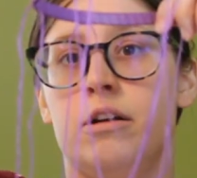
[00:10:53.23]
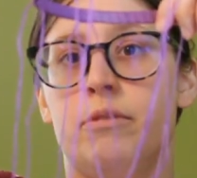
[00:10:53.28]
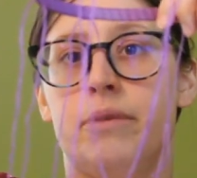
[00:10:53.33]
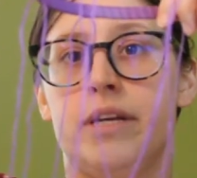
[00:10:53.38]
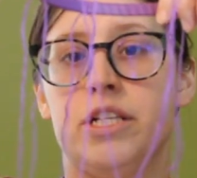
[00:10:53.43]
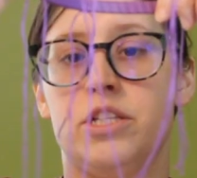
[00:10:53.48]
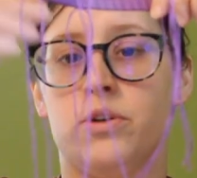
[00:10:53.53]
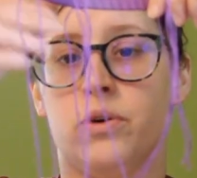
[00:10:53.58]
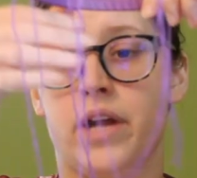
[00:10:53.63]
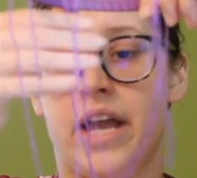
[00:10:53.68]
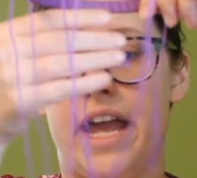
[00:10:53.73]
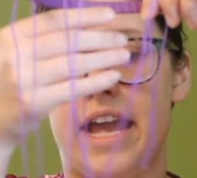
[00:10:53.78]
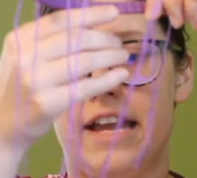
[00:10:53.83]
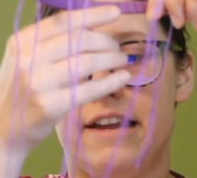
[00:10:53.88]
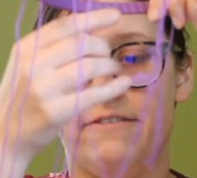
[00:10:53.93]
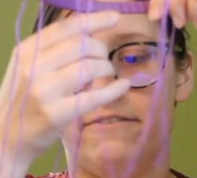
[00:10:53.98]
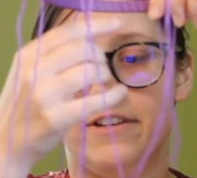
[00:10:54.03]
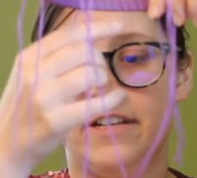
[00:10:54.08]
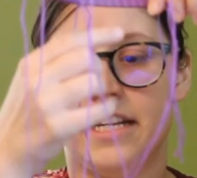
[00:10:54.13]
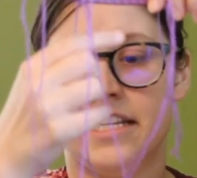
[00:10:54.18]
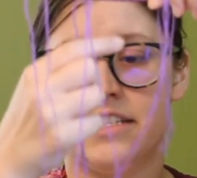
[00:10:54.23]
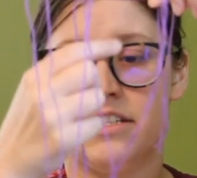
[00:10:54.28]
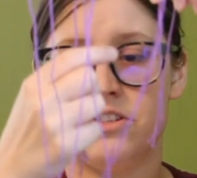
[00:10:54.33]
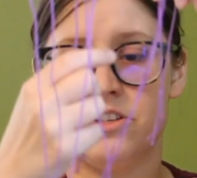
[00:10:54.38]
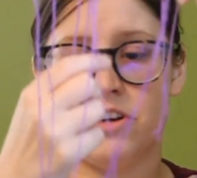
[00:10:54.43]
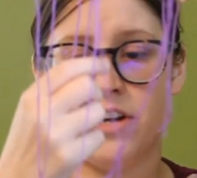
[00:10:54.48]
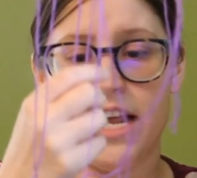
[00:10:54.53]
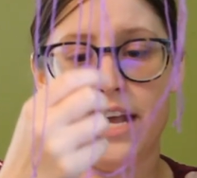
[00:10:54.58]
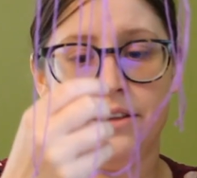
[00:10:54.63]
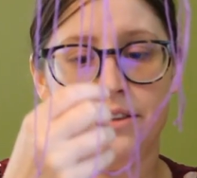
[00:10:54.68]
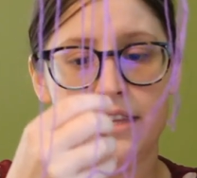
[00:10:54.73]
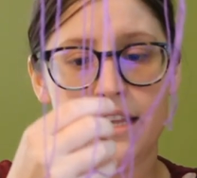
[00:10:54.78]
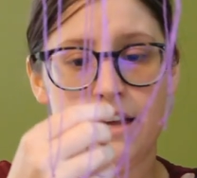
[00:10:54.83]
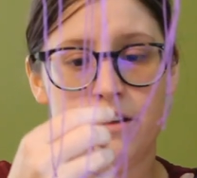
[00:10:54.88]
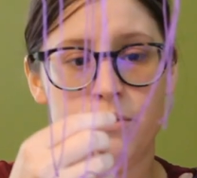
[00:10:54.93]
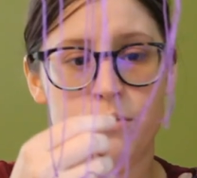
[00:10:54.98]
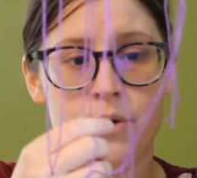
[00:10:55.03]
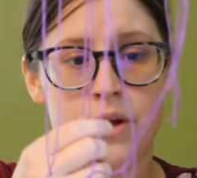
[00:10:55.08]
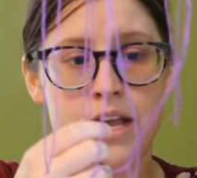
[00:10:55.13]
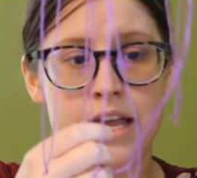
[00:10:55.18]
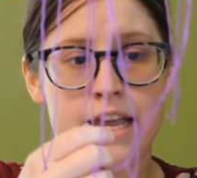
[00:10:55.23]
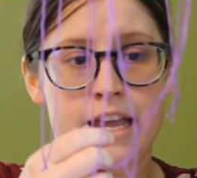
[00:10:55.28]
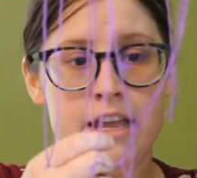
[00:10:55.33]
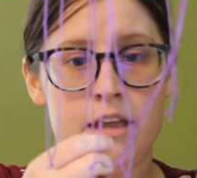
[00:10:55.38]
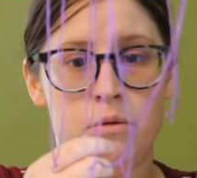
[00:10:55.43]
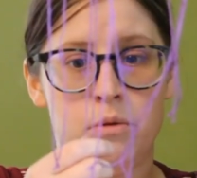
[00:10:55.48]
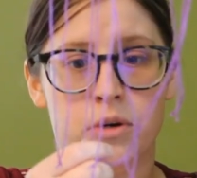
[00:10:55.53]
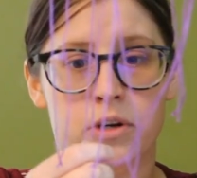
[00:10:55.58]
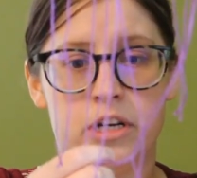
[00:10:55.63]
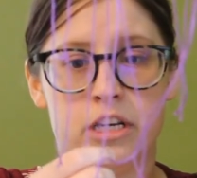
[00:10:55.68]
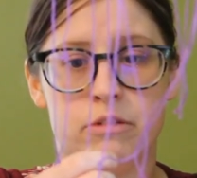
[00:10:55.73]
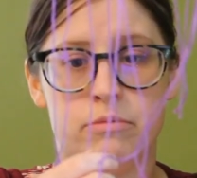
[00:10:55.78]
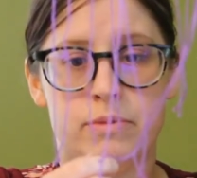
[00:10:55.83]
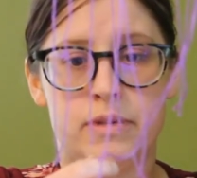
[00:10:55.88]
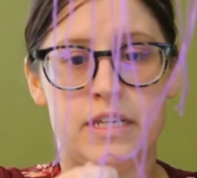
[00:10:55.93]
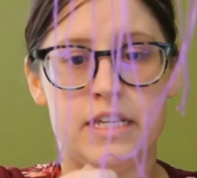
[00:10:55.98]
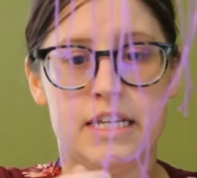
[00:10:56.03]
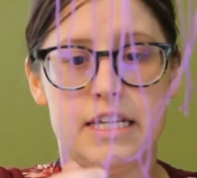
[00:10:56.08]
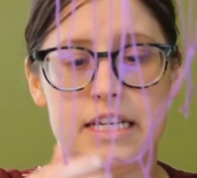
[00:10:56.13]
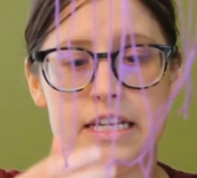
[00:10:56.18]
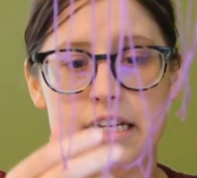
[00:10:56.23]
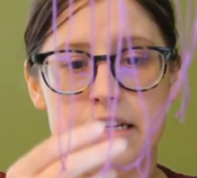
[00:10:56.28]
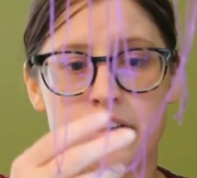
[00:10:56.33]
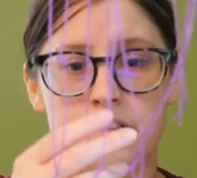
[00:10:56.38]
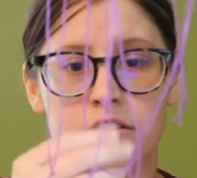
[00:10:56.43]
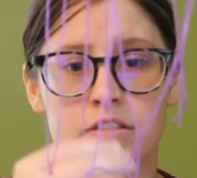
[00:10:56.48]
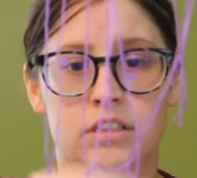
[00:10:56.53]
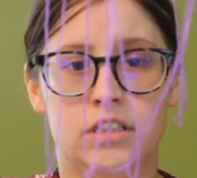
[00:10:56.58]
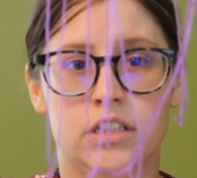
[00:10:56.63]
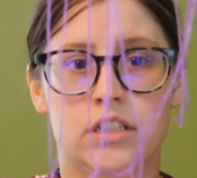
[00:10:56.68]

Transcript: It's okay if it doesn't turn out that way. We're going to be